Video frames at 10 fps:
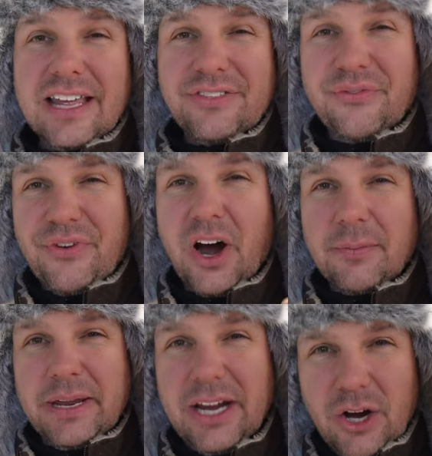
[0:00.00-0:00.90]
at the
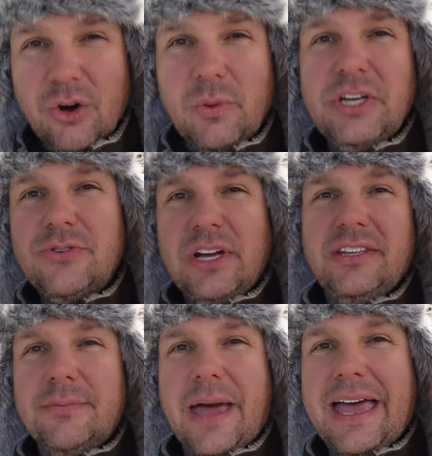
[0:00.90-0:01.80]
farm here, we treat
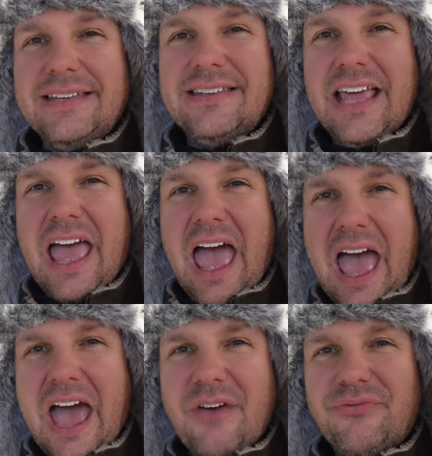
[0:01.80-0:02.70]
them as
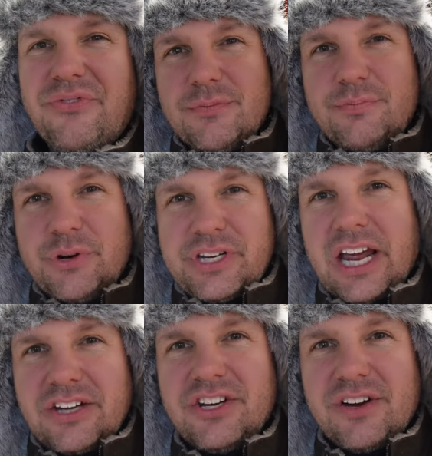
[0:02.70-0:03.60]
half
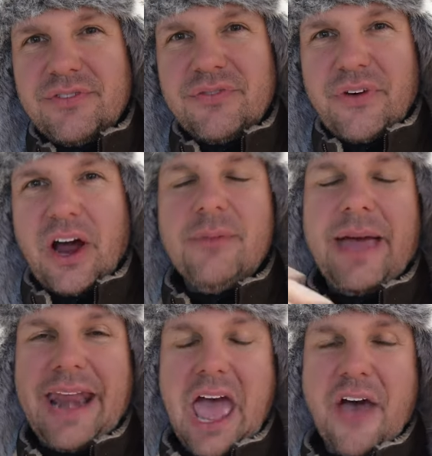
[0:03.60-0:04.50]
protection of the farm
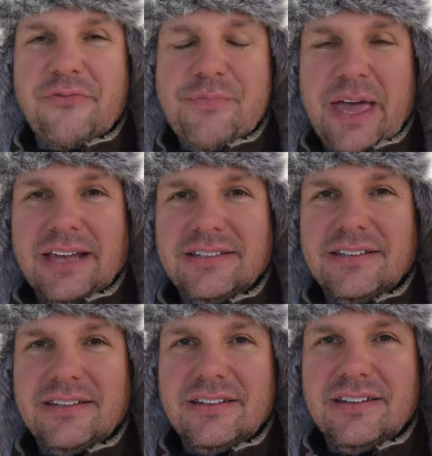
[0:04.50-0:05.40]
and half
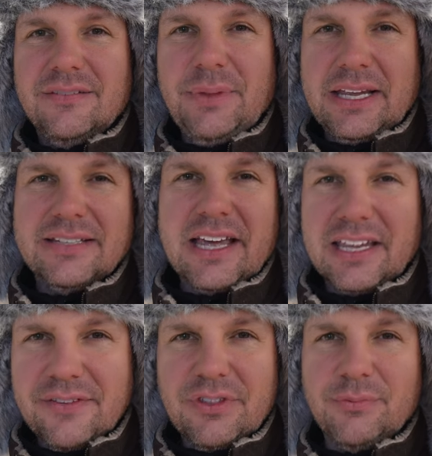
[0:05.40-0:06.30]
pets. Because I
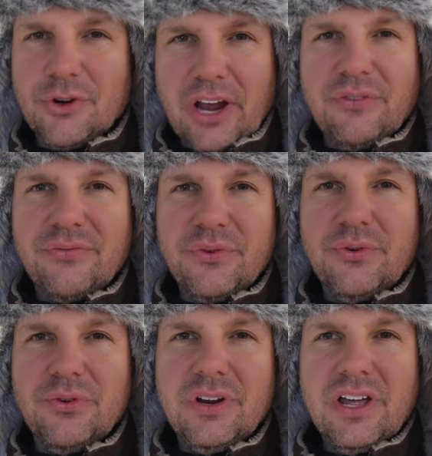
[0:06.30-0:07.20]
give them great
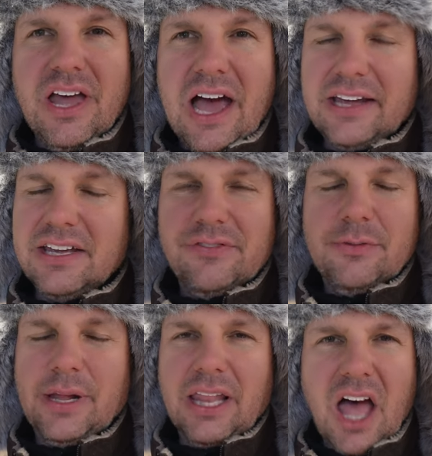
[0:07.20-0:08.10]
food, I give
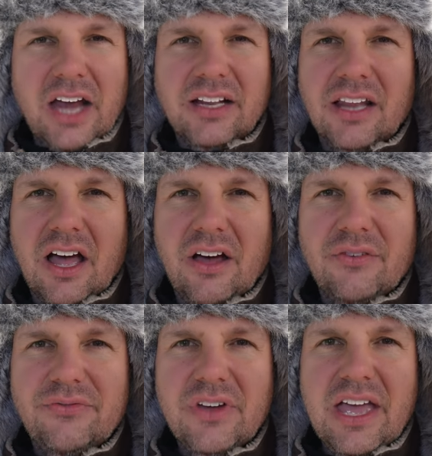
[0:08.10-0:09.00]
them a lot of
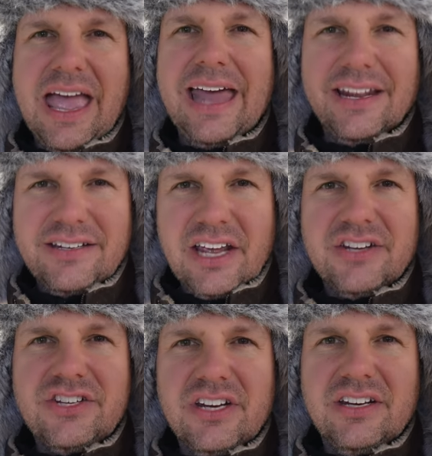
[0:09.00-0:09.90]
love and
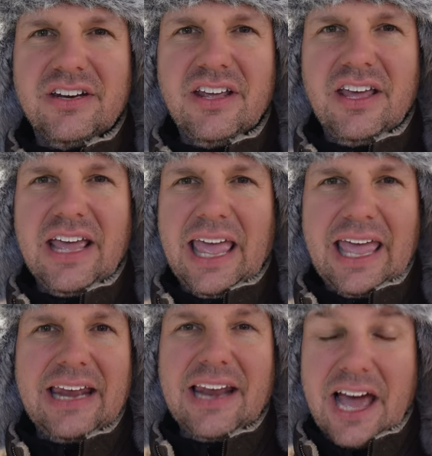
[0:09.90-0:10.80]
attention,
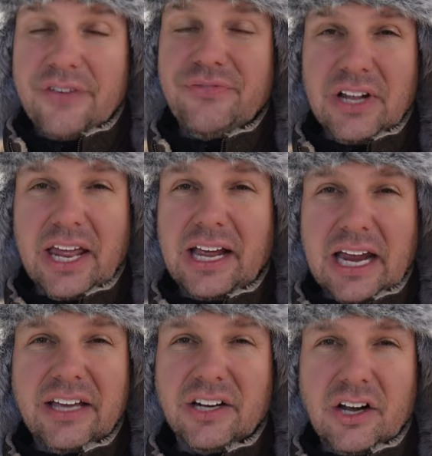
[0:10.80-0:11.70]
and I feel like I
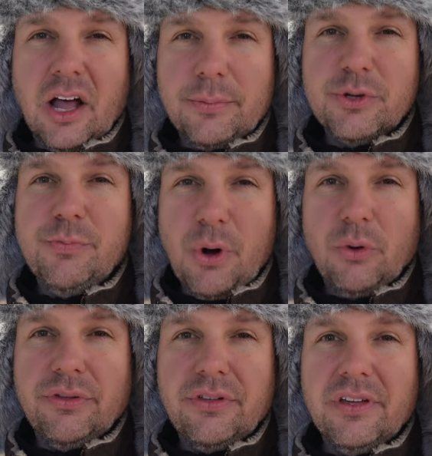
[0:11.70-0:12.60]
can accomplish
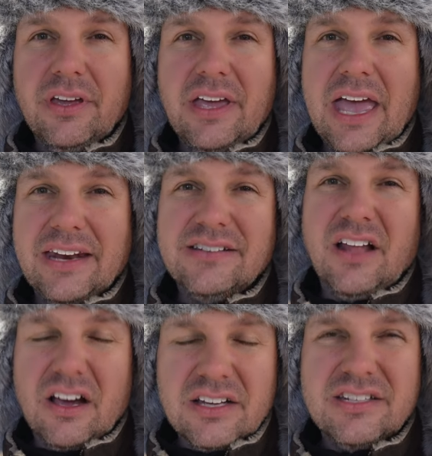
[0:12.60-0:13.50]
both. And as
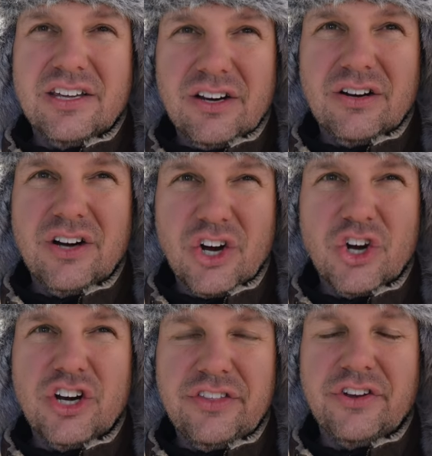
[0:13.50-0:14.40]
long as they're
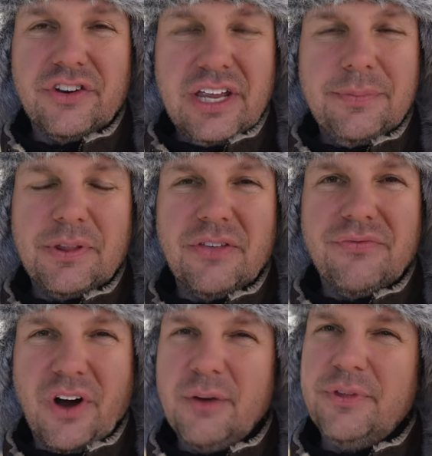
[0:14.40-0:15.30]
earning their keep at the
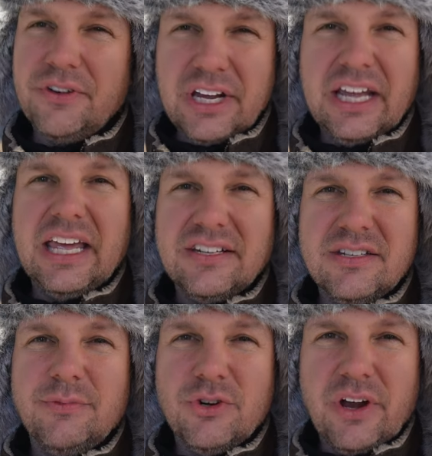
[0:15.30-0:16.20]
farm, they're going to get
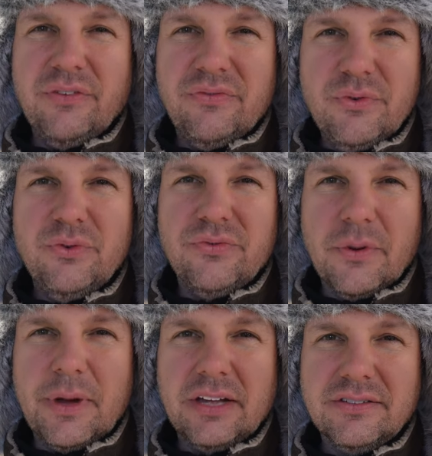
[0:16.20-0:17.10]
some great food
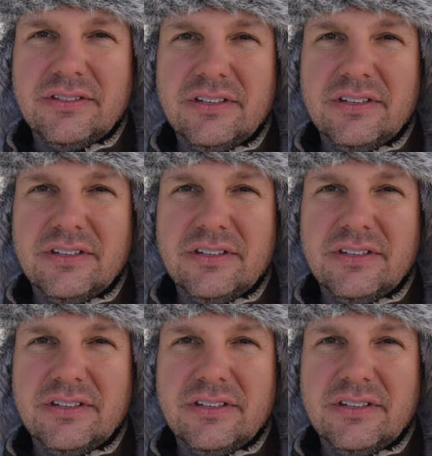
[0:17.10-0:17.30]
from us.